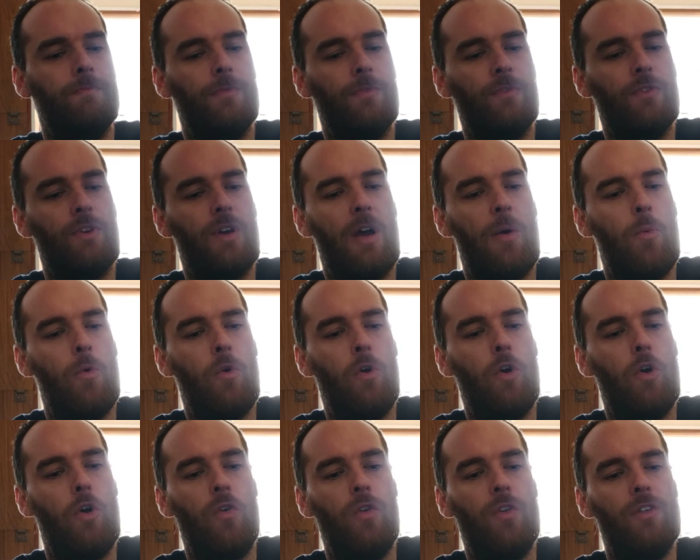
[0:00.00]
So I won't
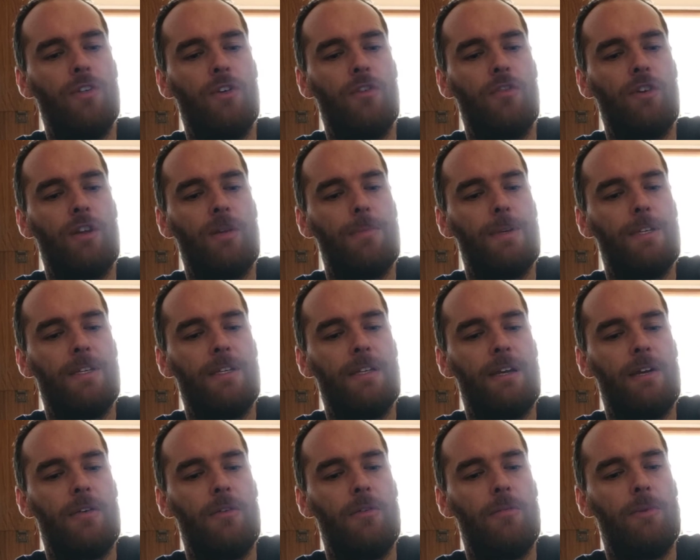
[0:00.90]
call this a creamy
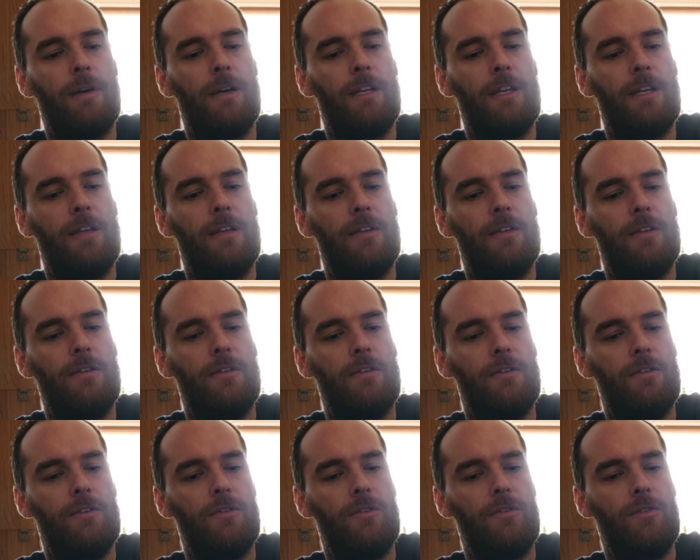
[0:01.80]
stout by any
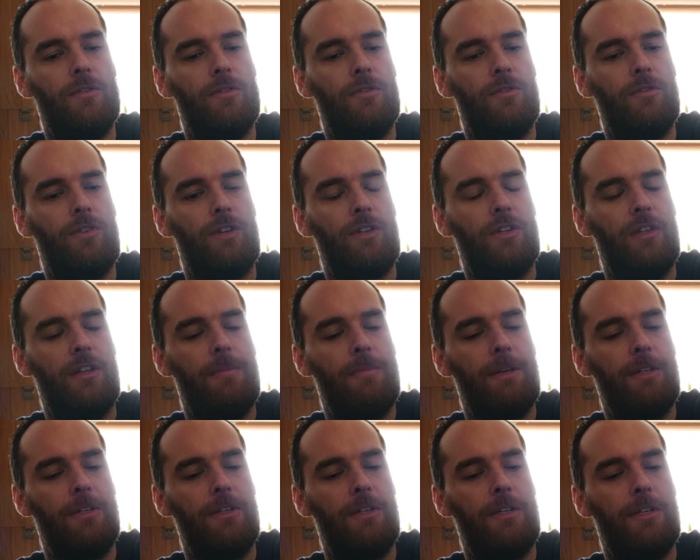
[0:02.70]
stretch of the
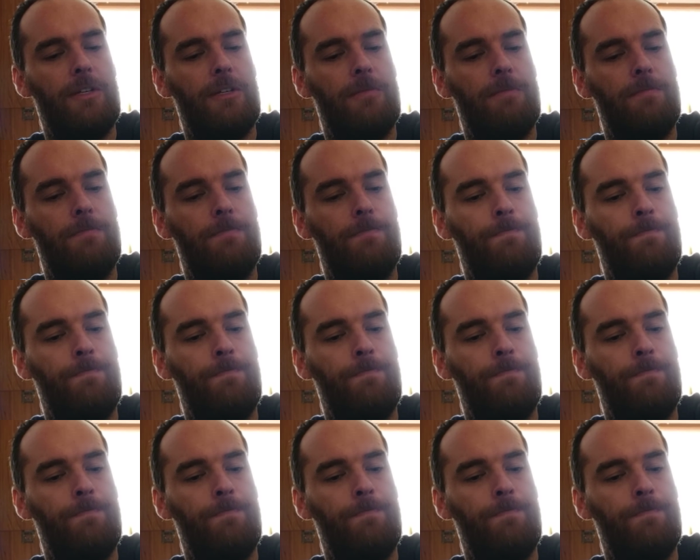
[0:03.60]
imagination.